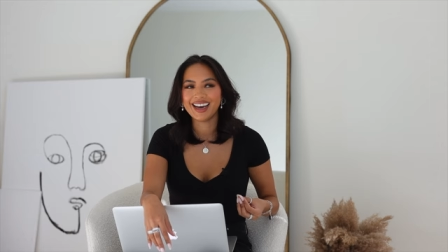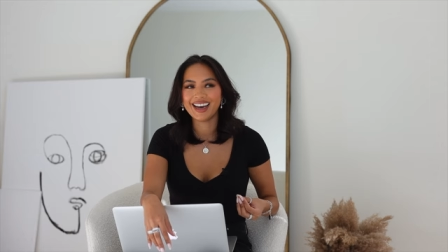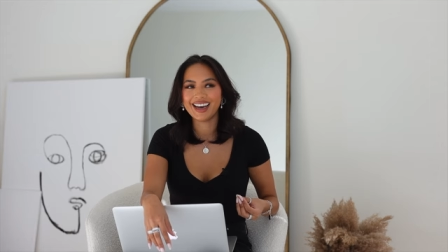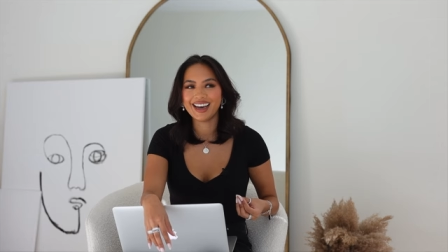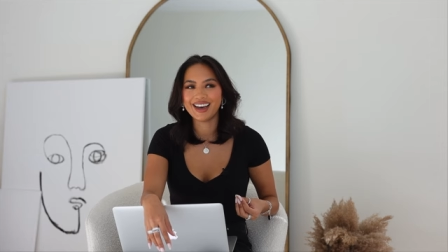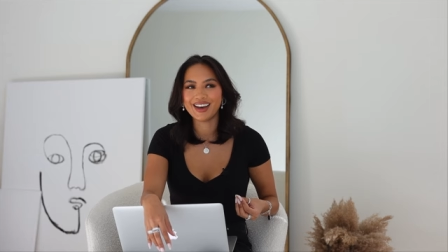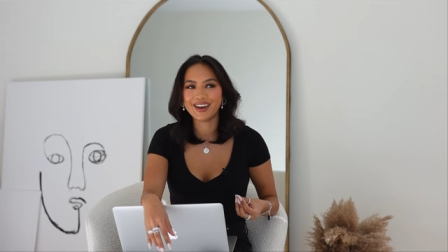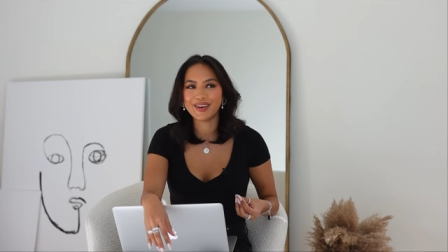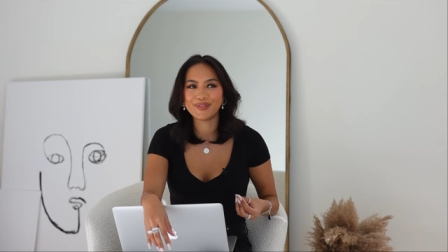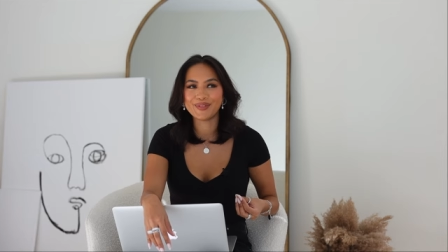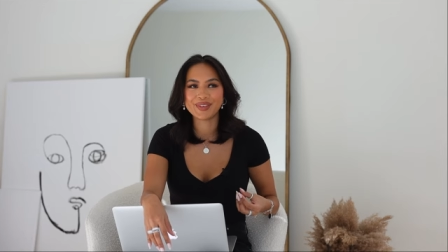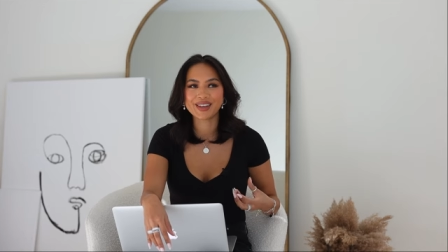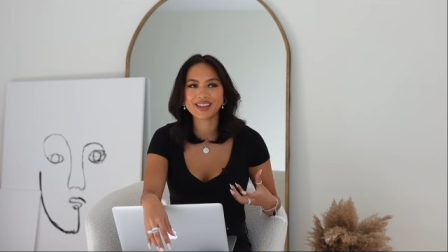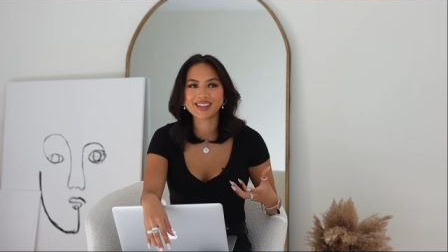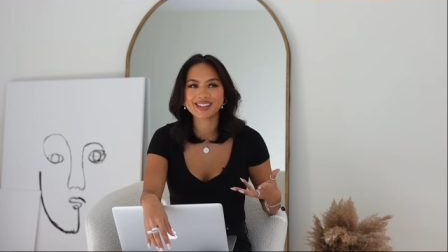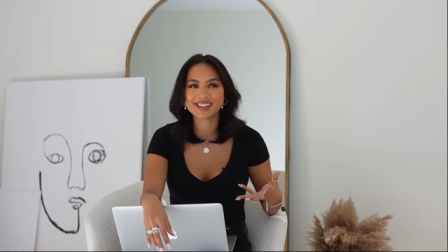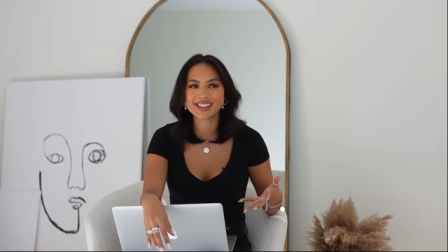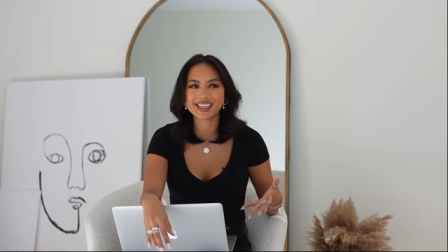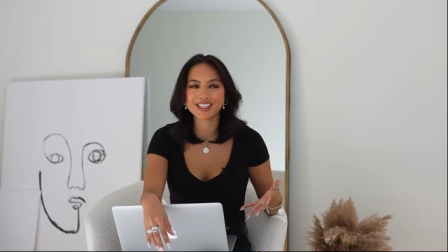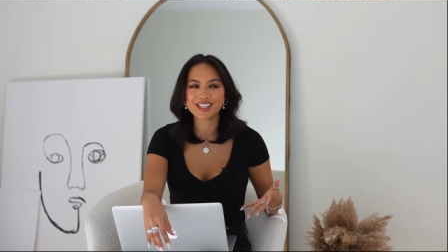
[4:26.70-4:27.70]
uh,
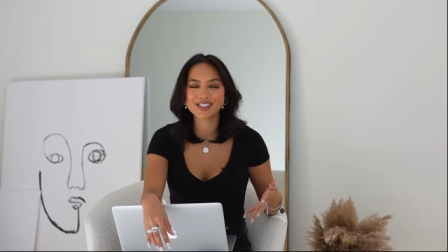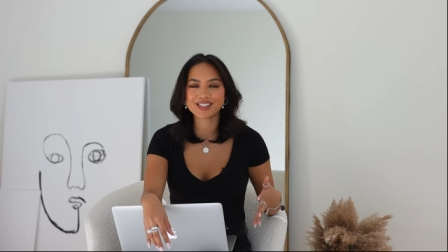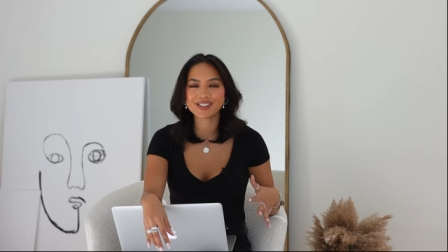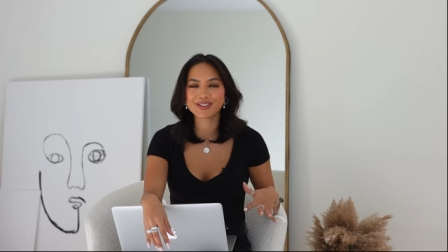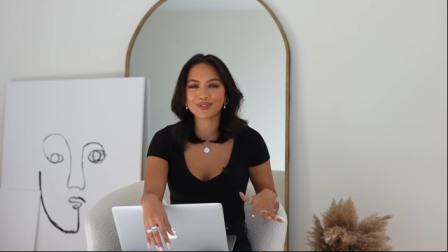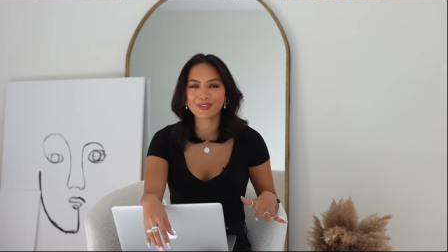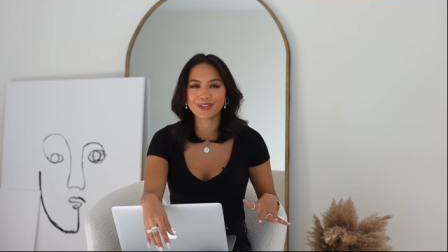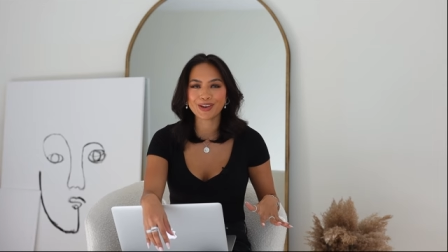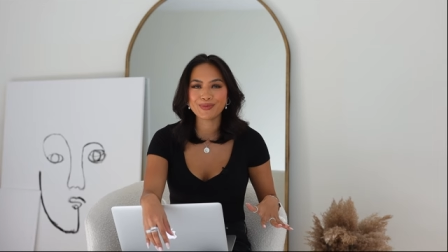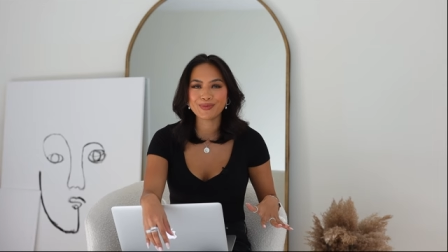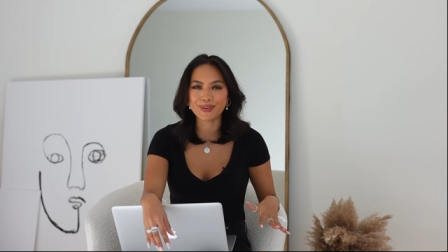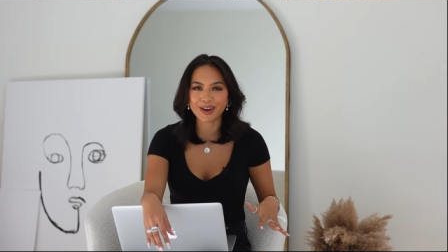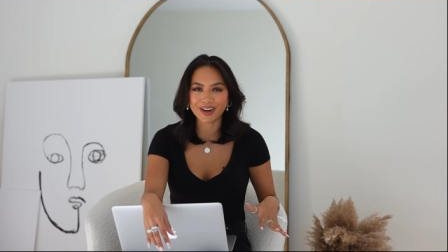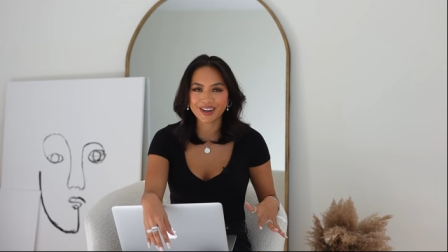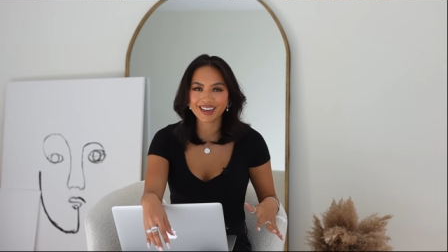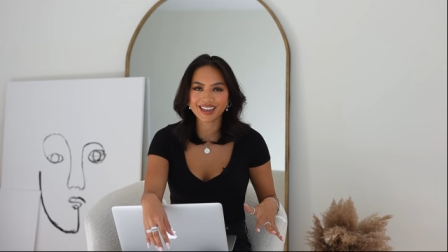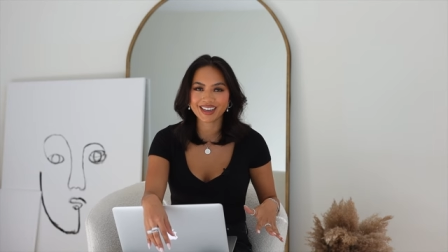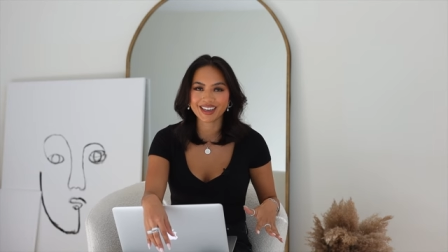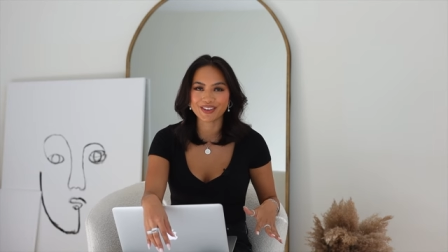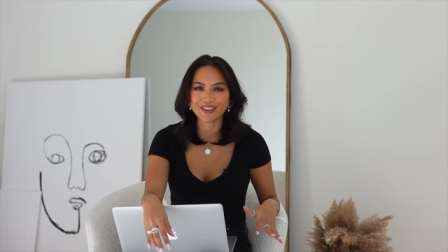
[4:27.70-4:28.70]
because that's just free
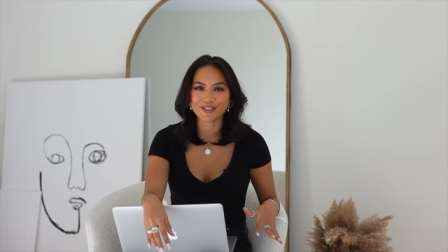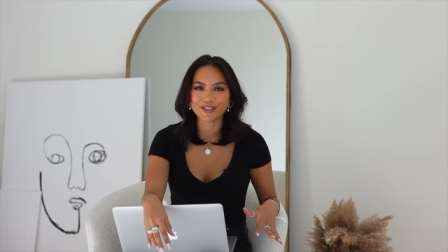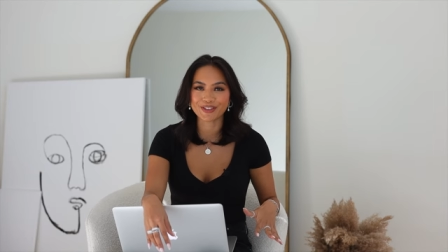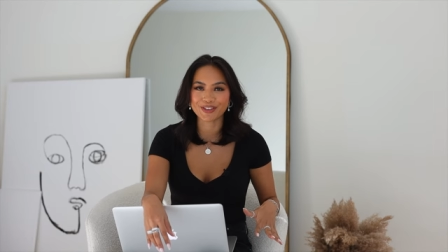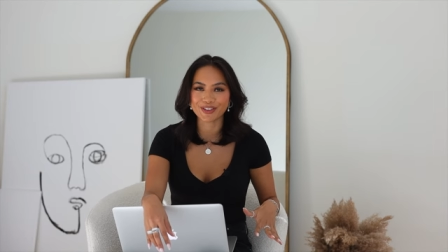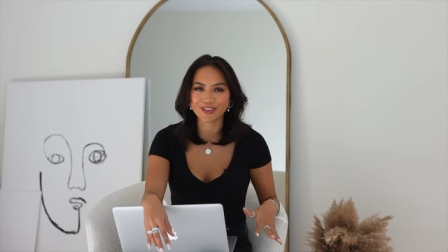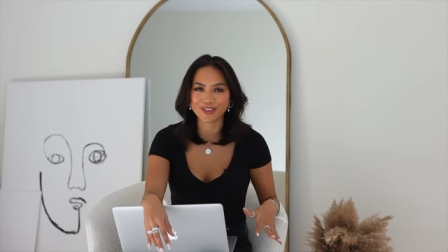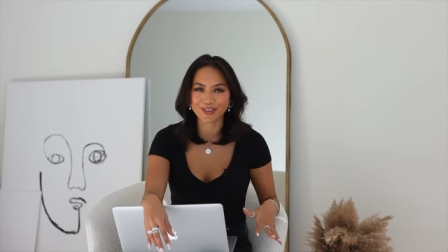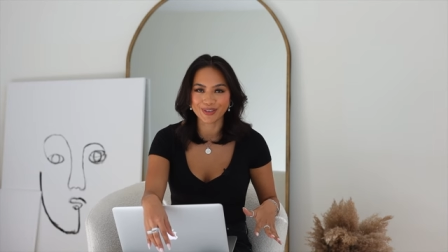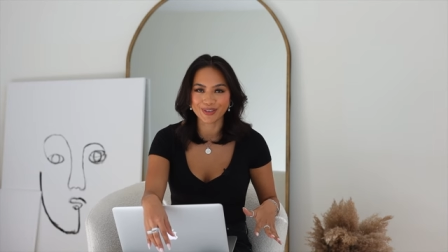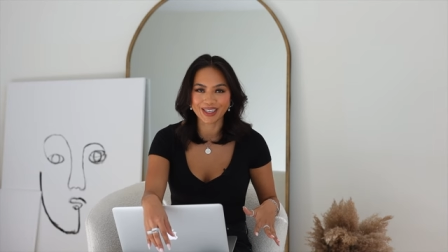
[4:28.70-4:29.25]
marketing for you.